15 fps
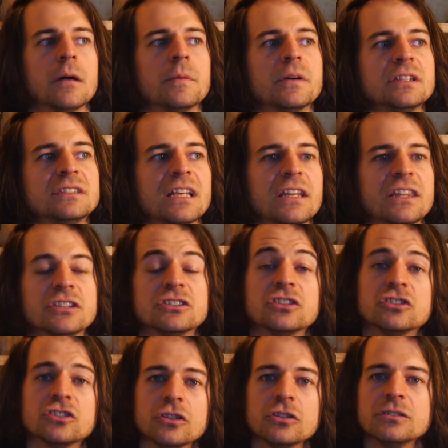because there's a
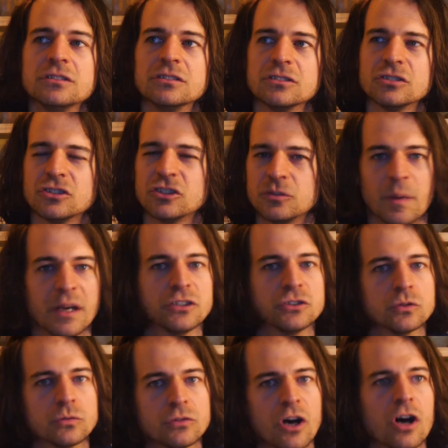certain
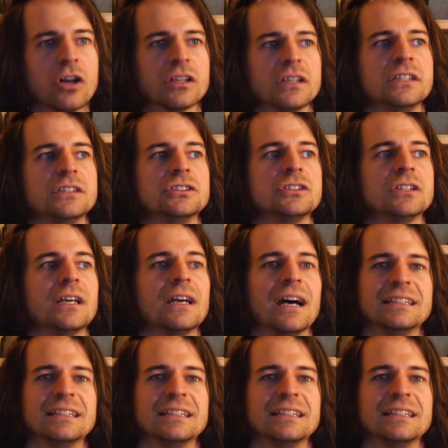special knowledge,